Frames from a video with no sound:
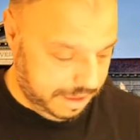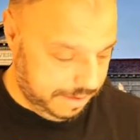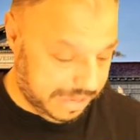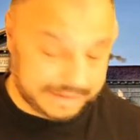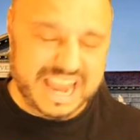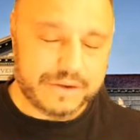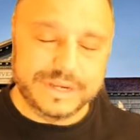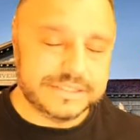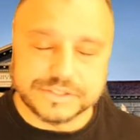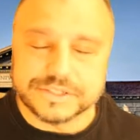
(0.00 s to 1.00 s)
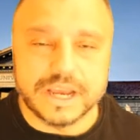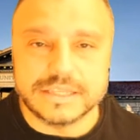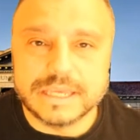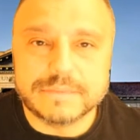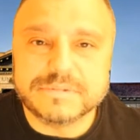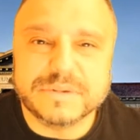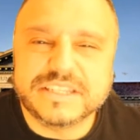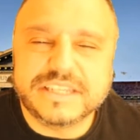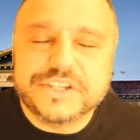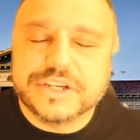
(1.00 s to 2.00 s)
And not research concepts, but
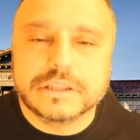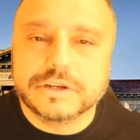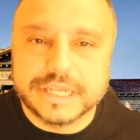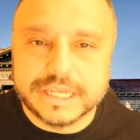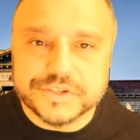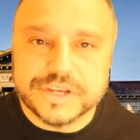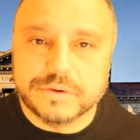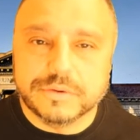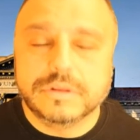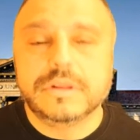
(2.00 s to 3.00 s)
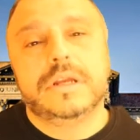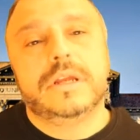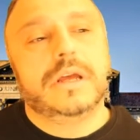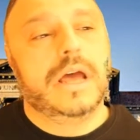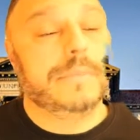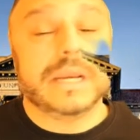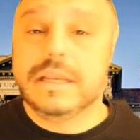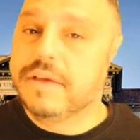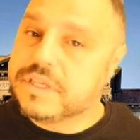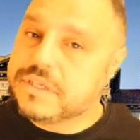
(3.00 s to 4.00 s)
teaching and learning in general. And I'd
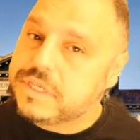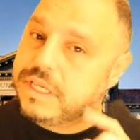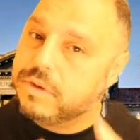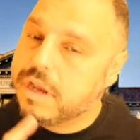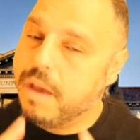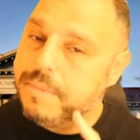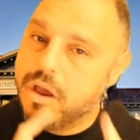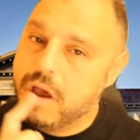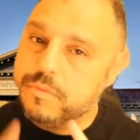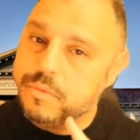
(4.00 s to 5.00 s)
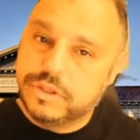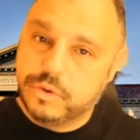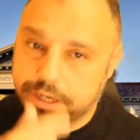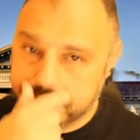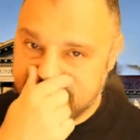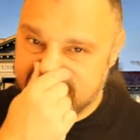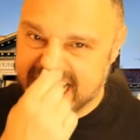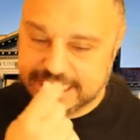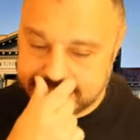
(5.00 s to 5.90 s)
love to see you coming on with Twitter, guys.